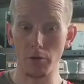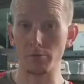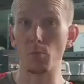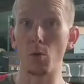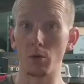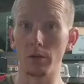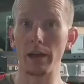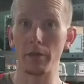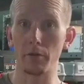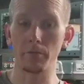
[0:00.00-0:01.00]
more
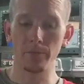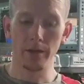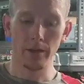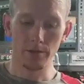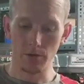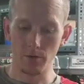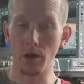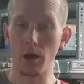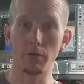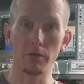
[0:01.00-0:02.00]
leather to
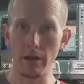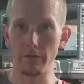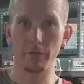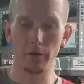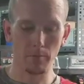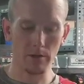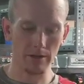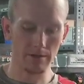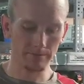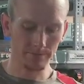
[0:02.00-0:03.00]
cover that footprint.